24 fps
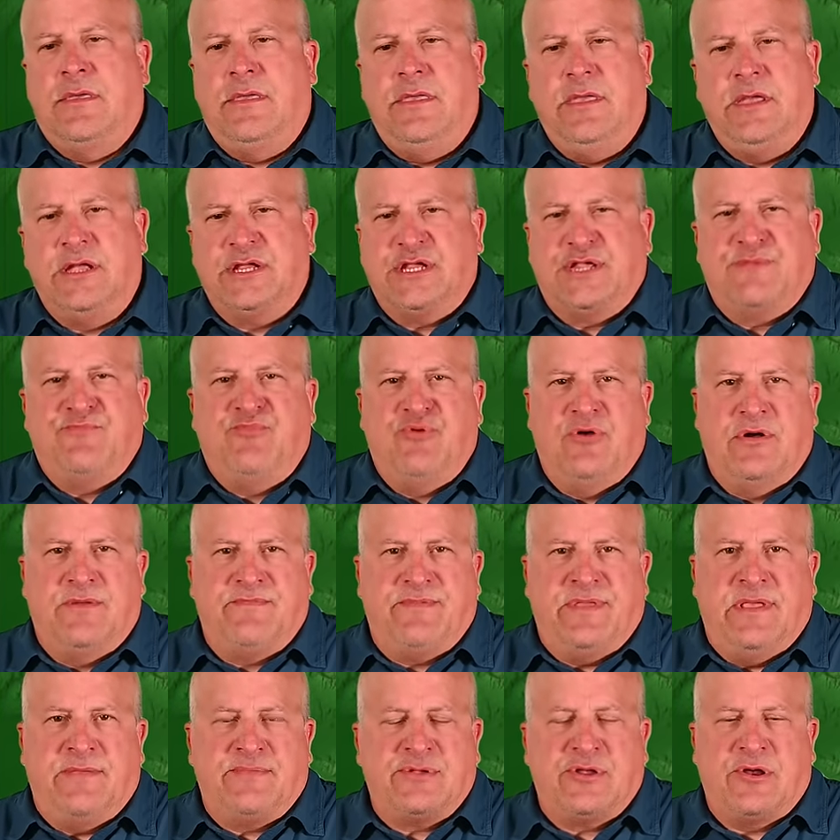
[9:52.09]
You could just pull
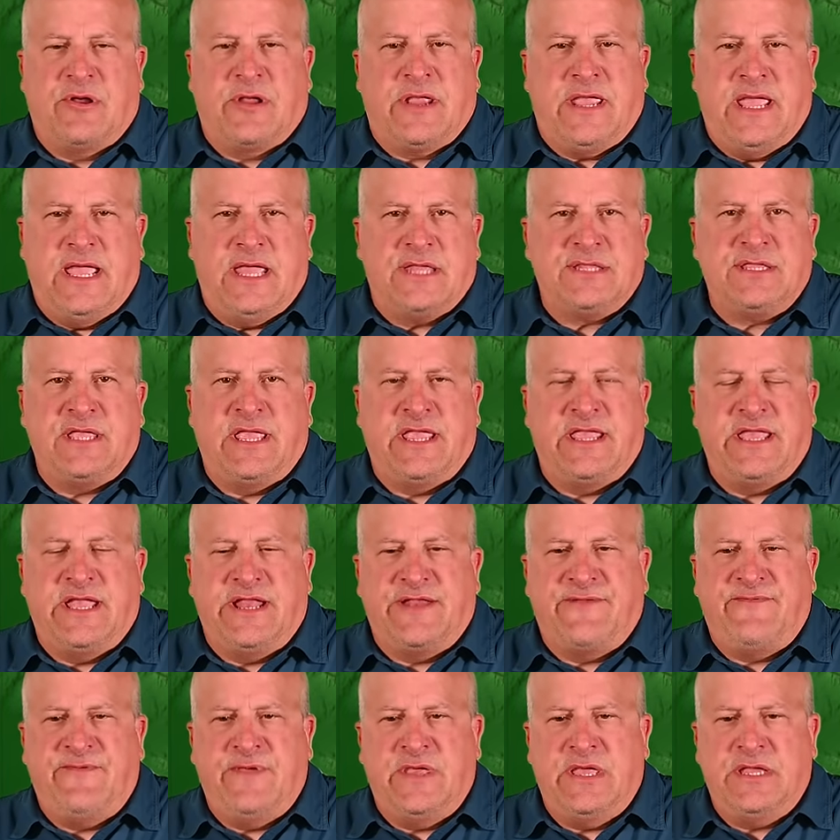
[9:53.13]
up to them, start casting, and
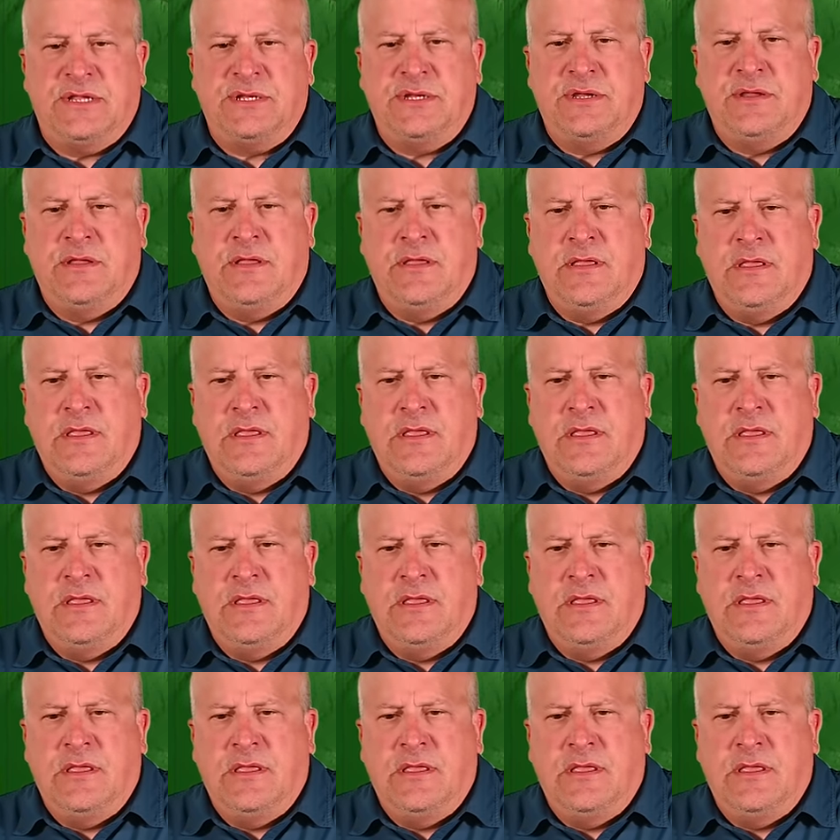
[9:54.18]
catch fish.